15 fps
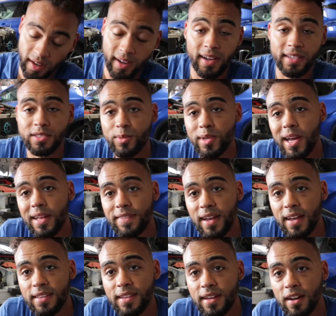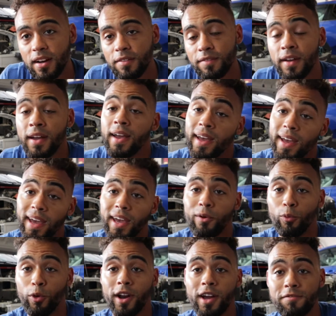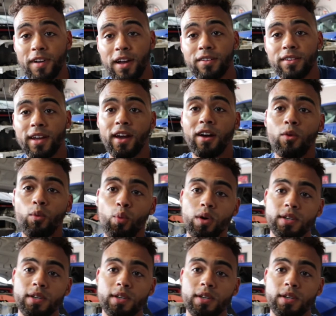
All right, guys, so we got the headlight off, and what I found out